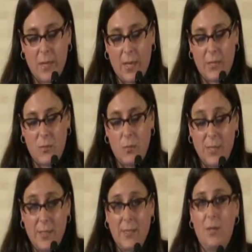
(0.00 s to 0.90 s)
And
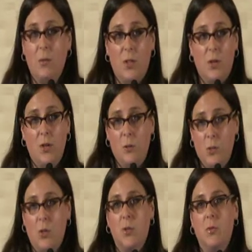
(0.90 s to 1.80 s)
recently, with our new
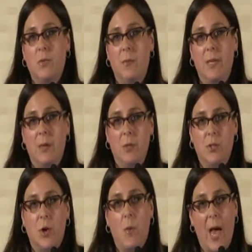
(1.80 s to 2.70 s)
results, we've been able
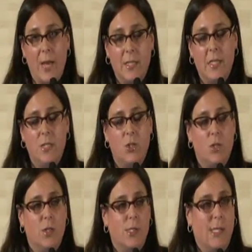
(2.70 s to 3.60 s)
to go back to the
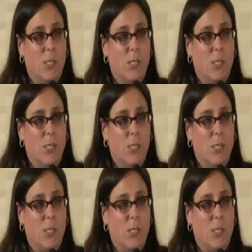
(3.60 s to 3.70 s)
insurance.